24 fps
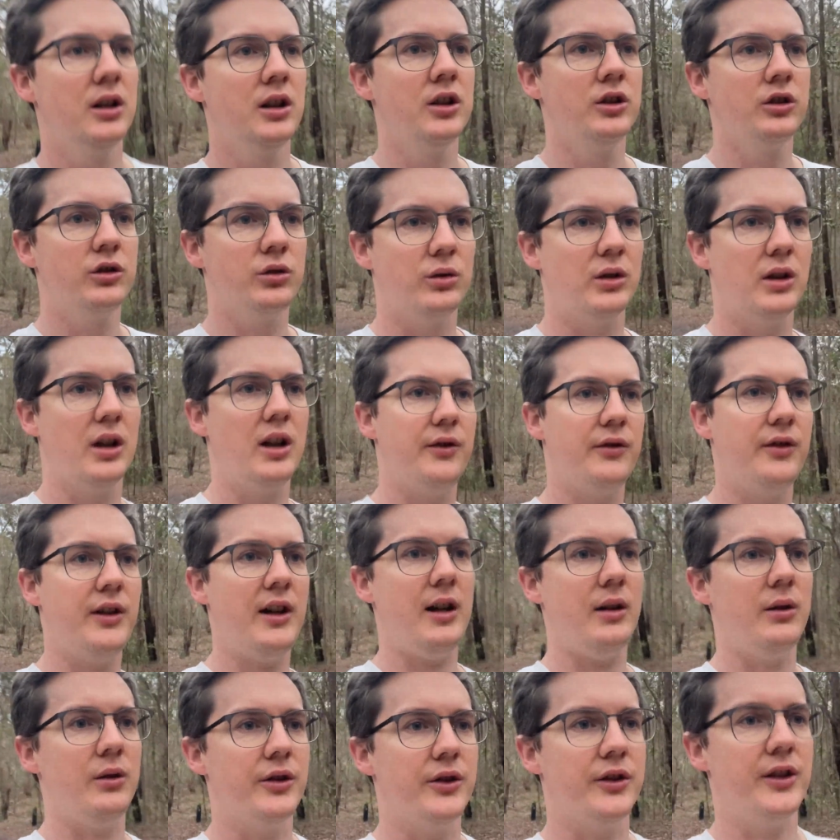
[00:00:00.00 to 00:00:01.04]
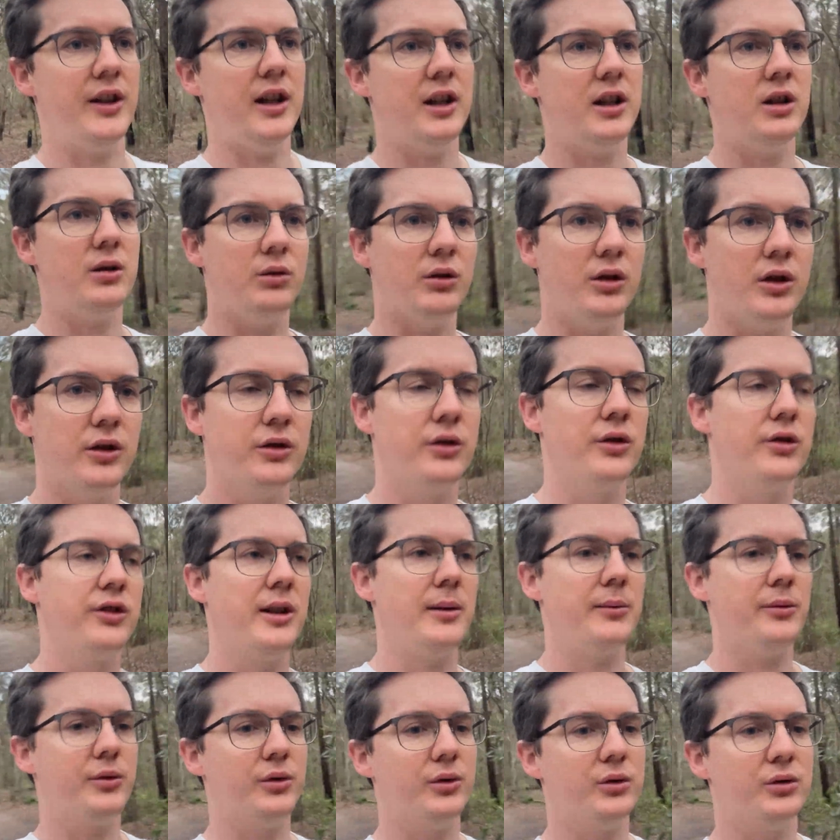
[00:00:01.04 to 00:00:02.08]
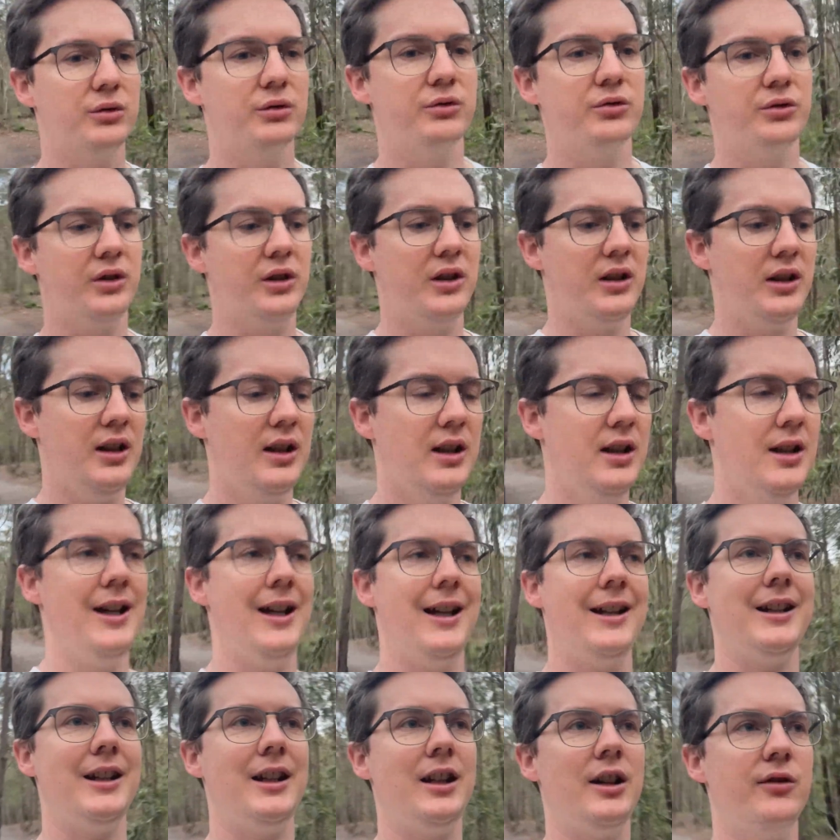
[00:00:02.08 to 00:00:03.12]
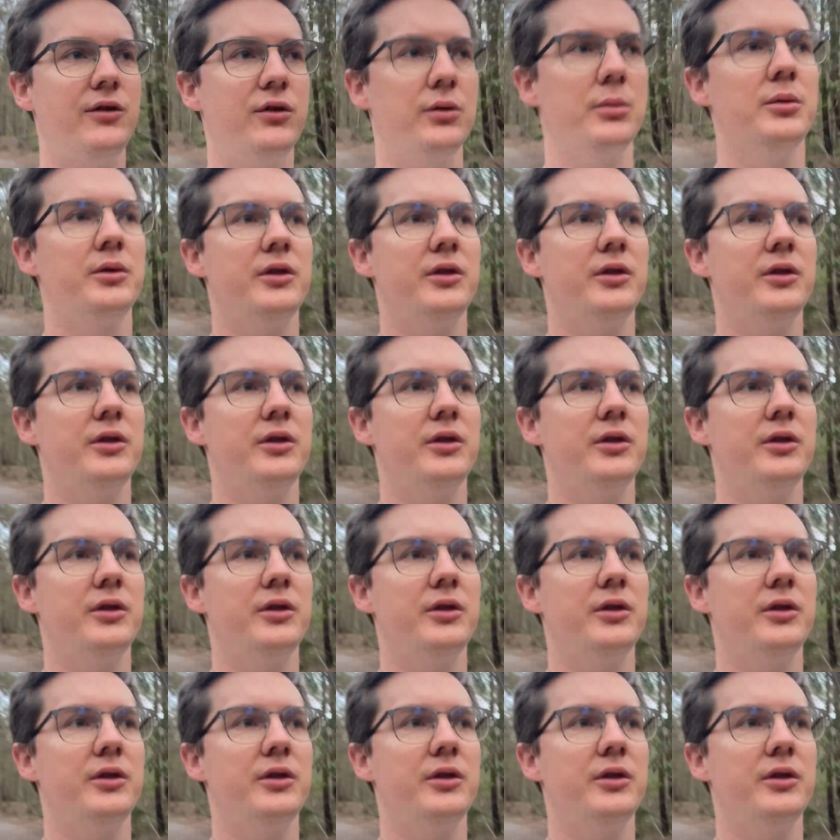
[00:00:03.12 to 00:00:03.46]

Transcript: 2.5 hours, and you want to do some sort of, at any form of